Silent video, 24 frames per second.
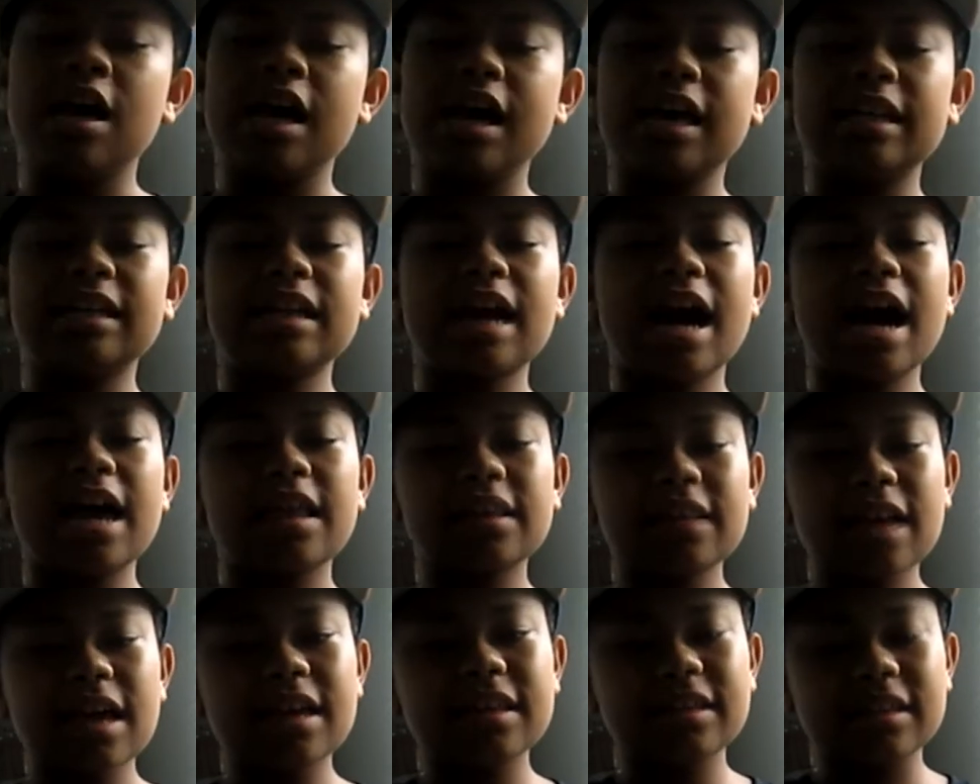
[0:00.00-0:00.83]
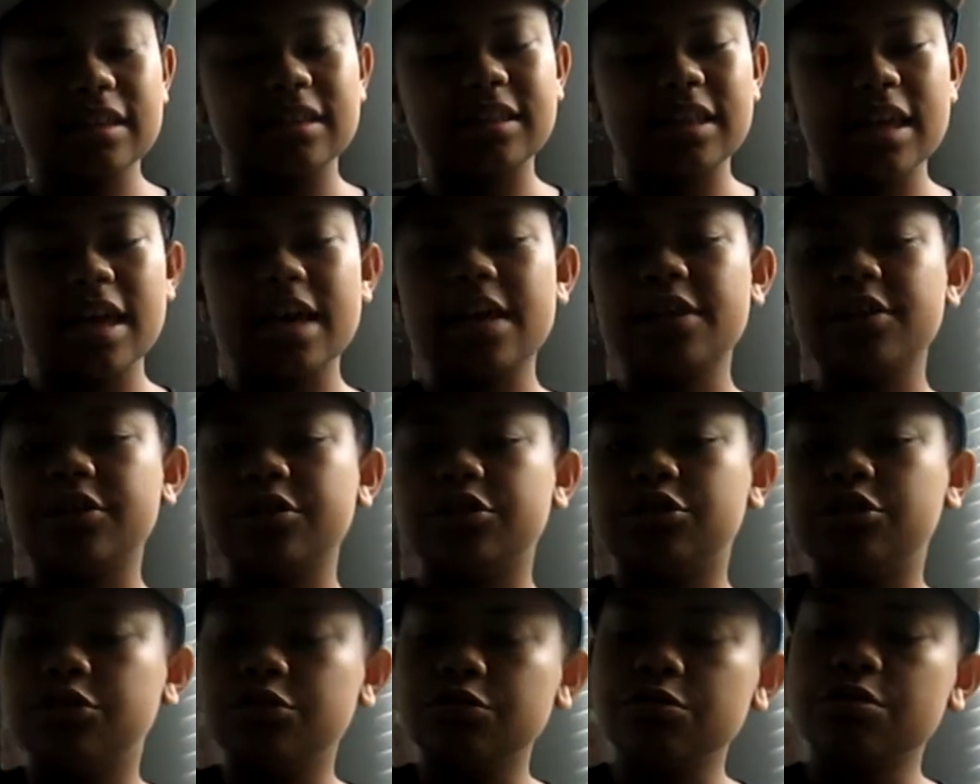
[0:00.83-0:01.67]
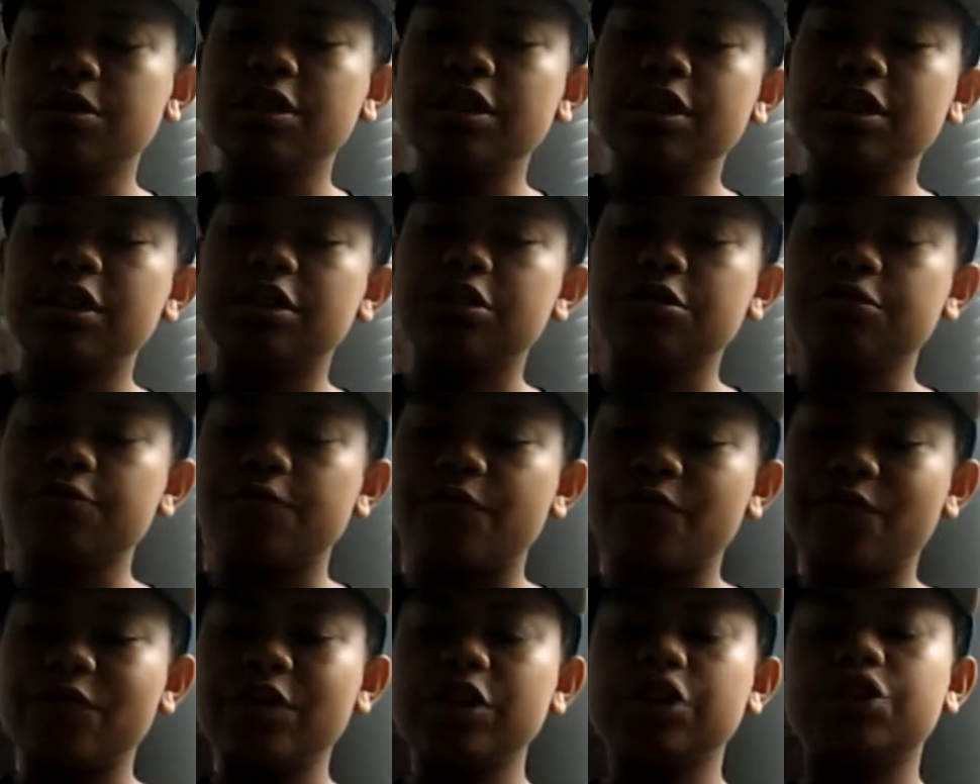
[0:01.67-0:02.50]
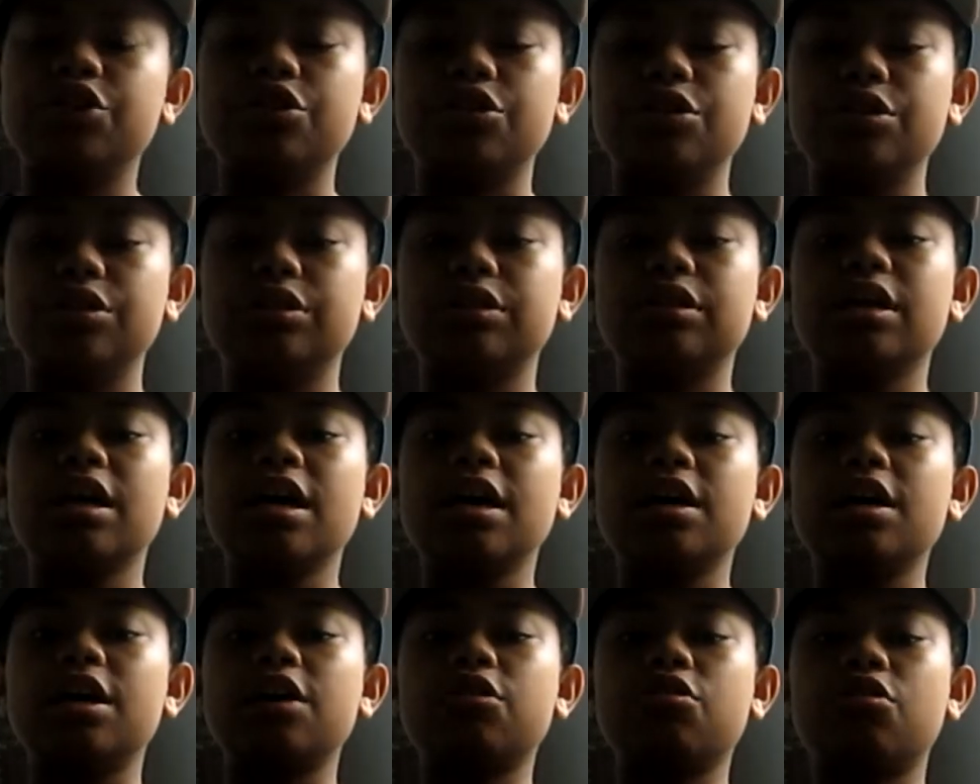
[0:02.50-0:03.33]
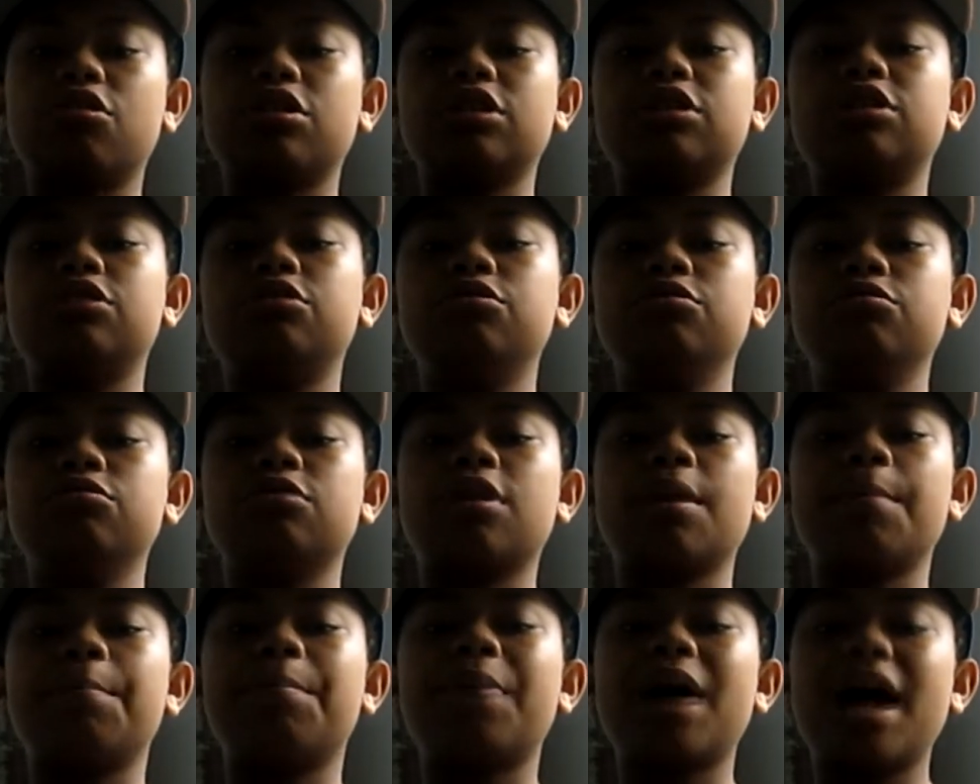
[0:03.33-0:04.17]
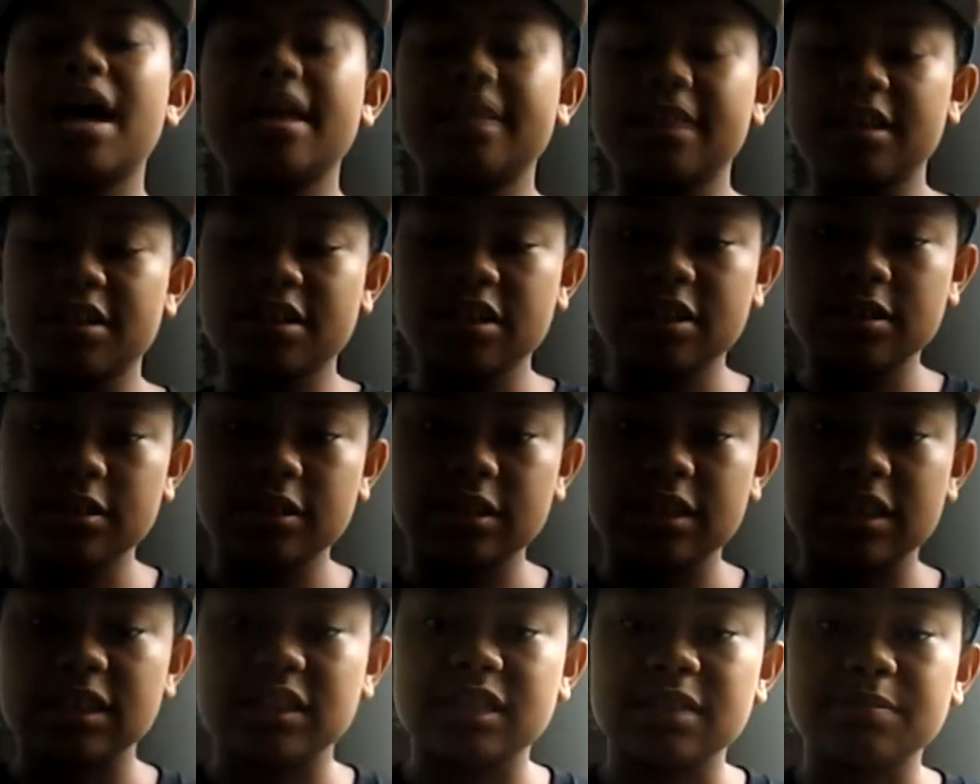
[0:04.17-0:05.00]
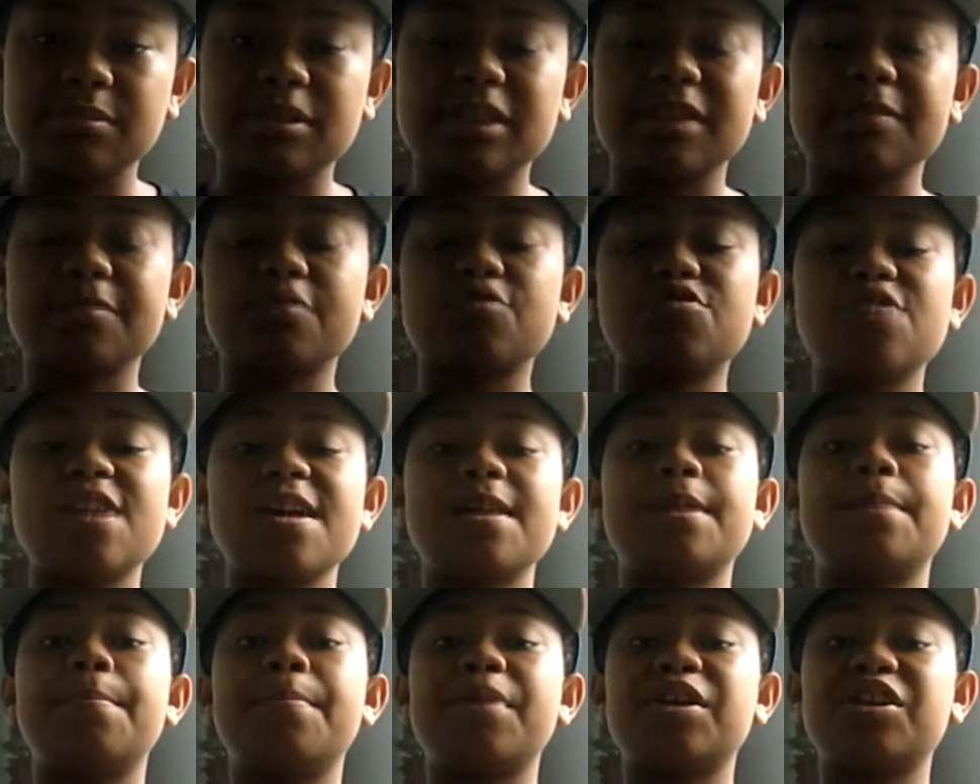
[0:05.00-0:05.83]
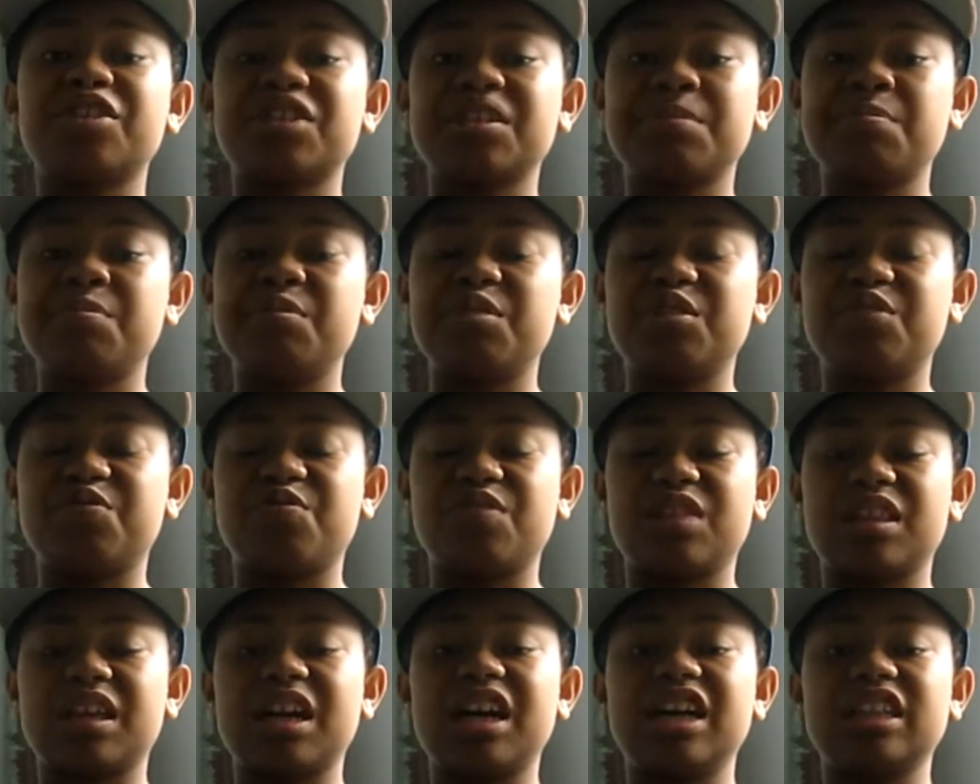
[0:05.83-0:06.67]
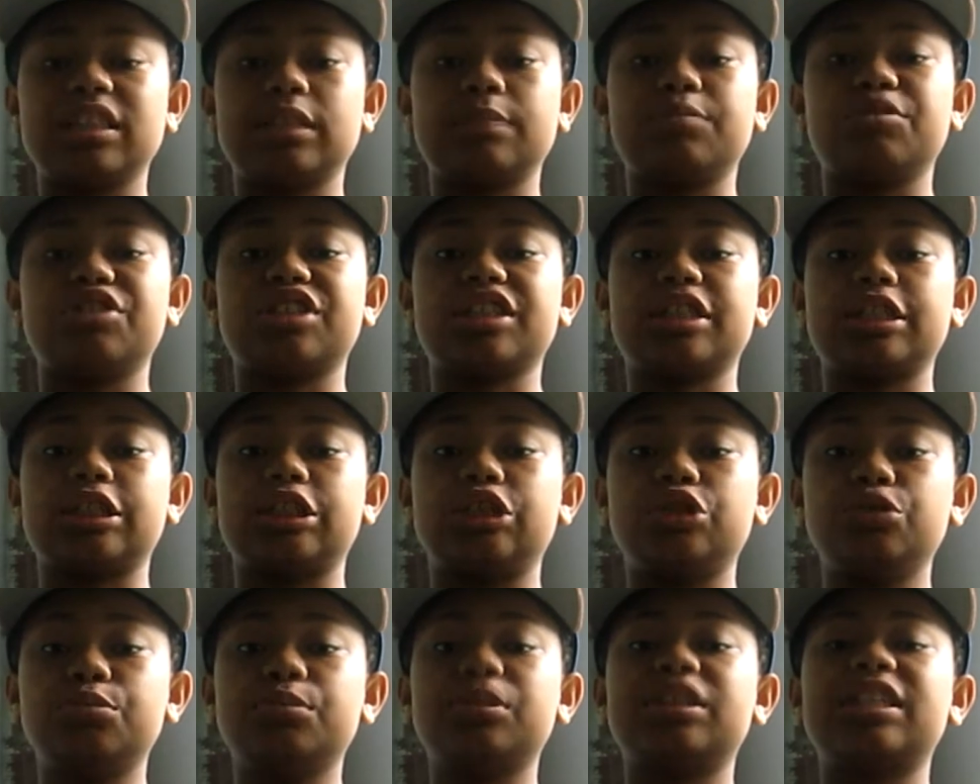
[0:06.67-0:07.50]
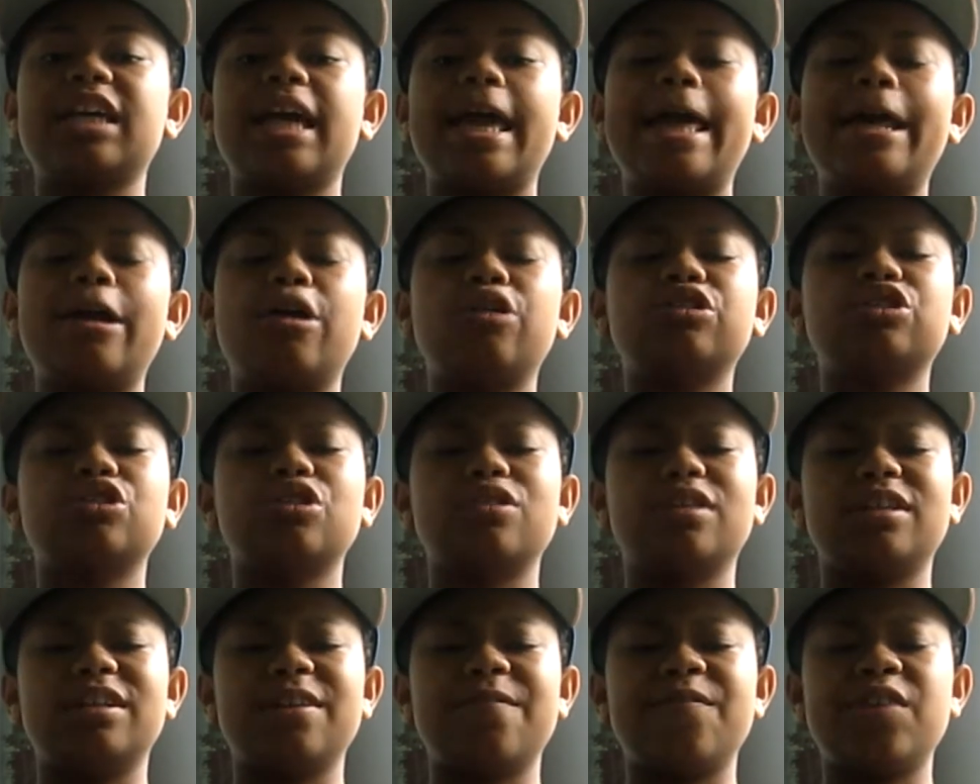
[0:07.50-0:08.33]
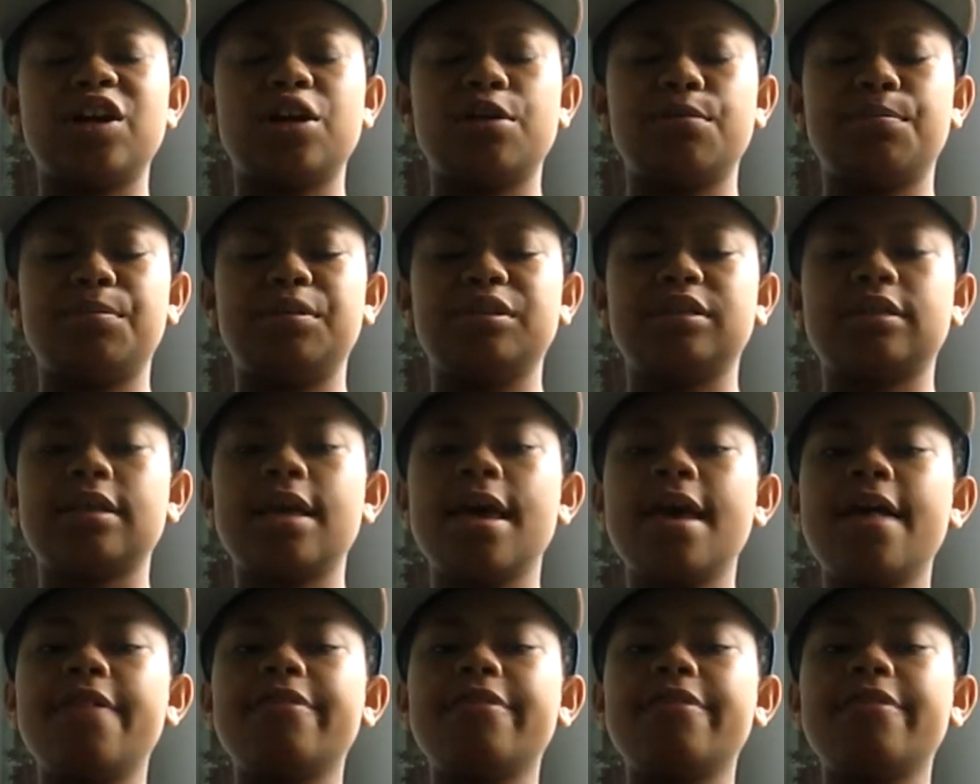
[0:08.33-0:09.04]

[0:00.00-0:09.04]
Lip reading: And I like that they do these new features in order to combine their systems and create a better experience for the customers and consumers and also the developers.